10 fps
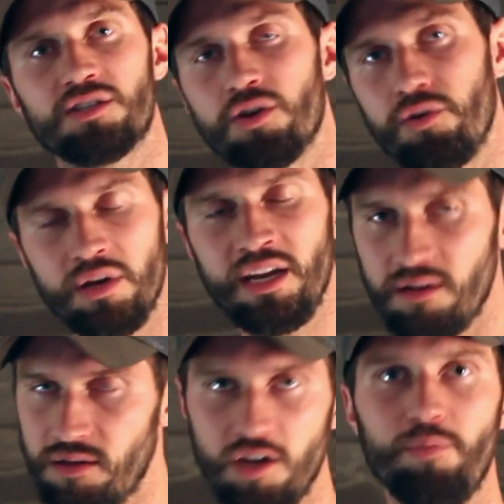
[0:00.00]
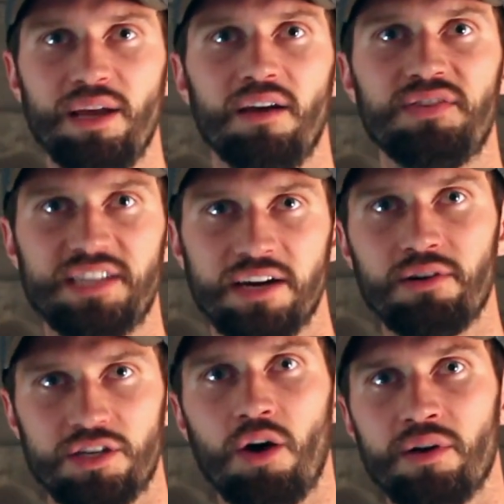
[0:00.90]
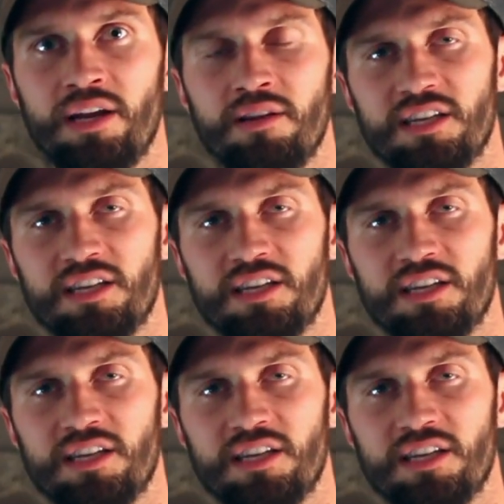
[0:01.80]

So you need a little bit of serotonin.